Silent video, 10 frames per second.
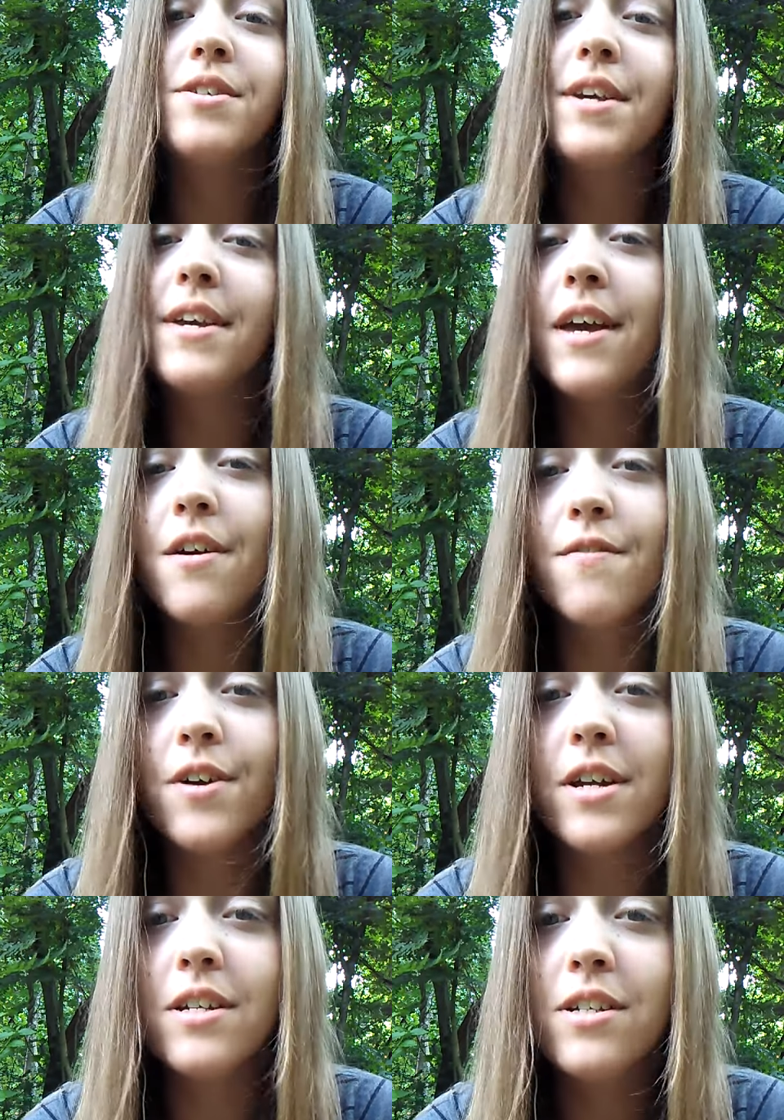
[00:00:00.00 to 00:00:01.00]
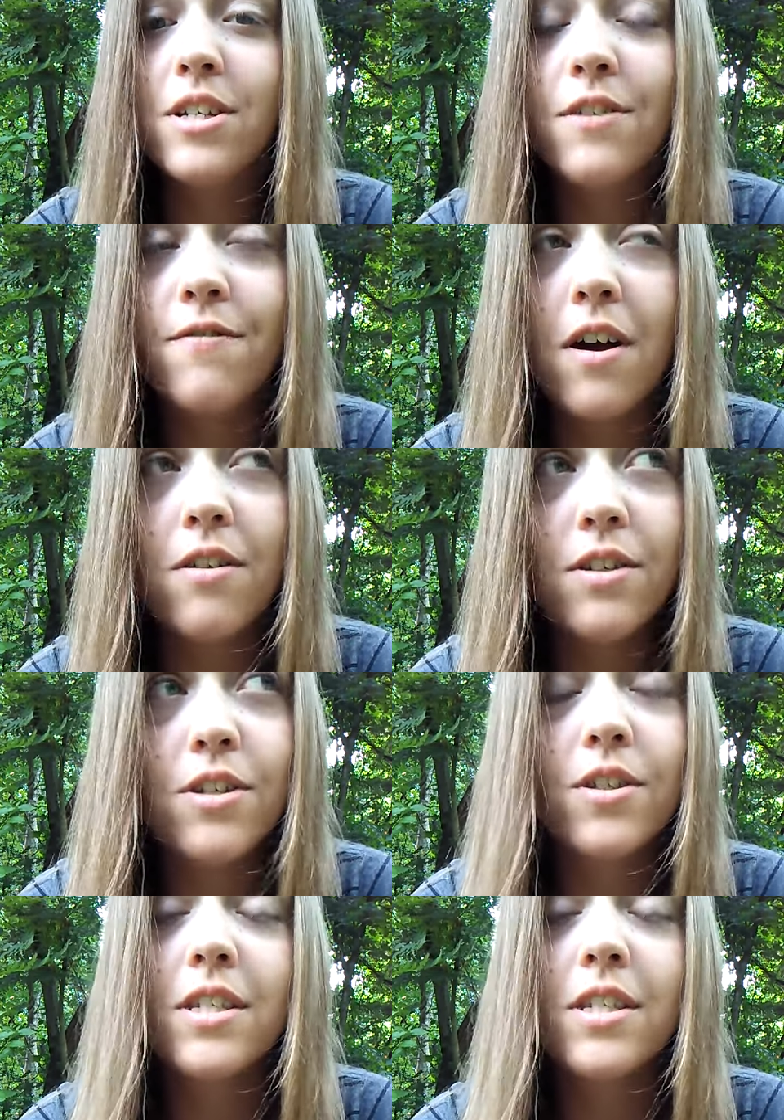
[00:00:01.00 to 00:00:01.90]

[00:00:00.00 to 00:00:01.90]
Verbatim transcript: taking care of her kids, she finally took